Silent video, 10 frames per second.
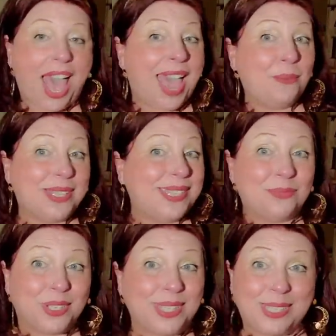I
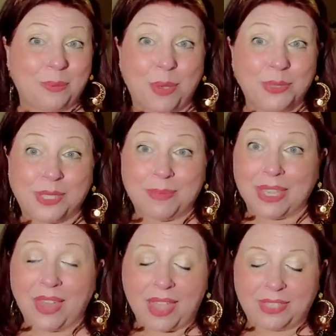wasn't really supposed to
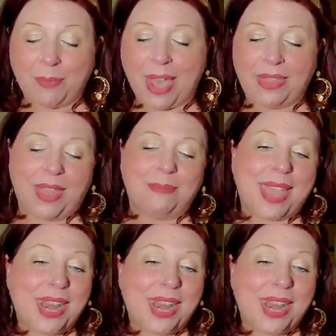be allowed to buy them.